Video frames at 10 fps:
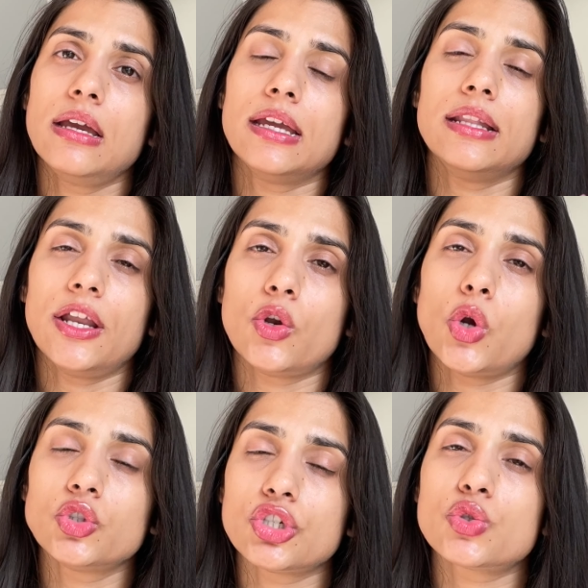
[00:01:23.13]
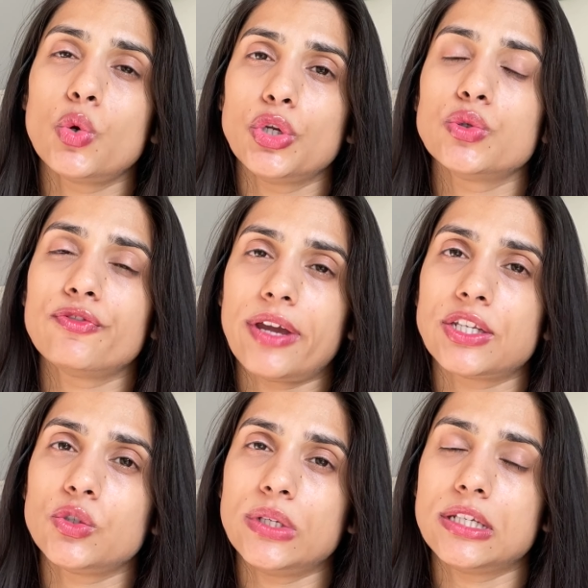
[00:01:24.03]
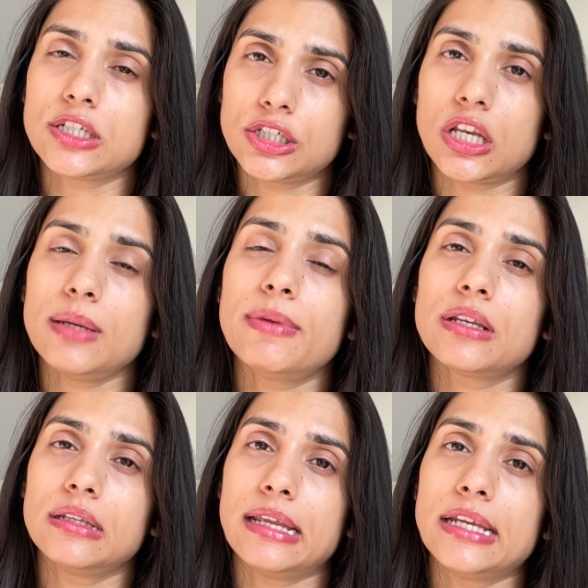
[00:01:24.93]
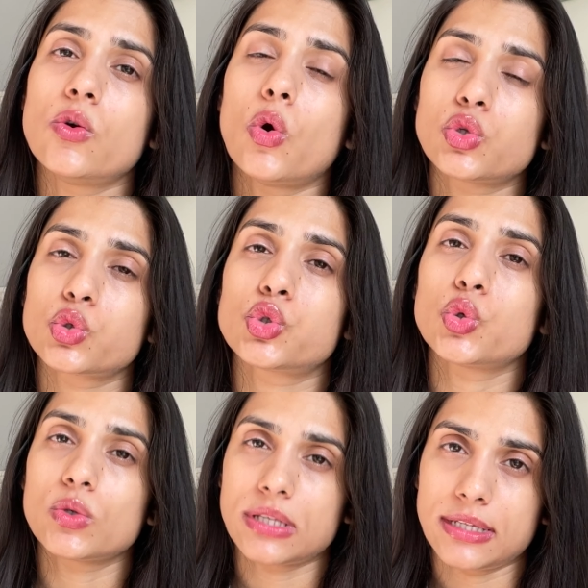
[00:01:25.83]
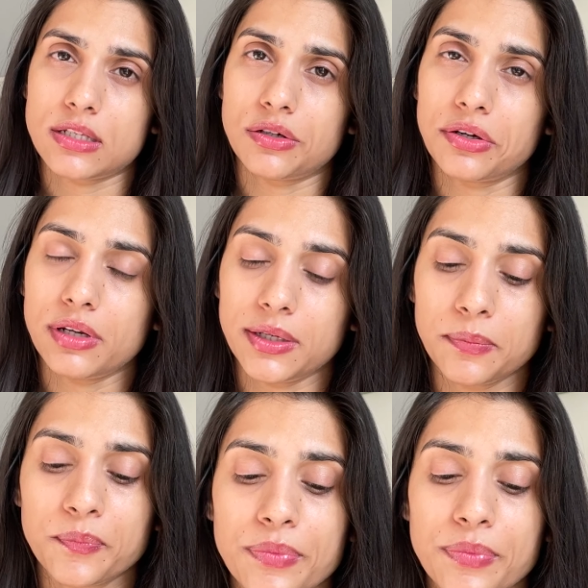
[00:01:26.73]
It are not just going to affect you internally, but it also shows externally.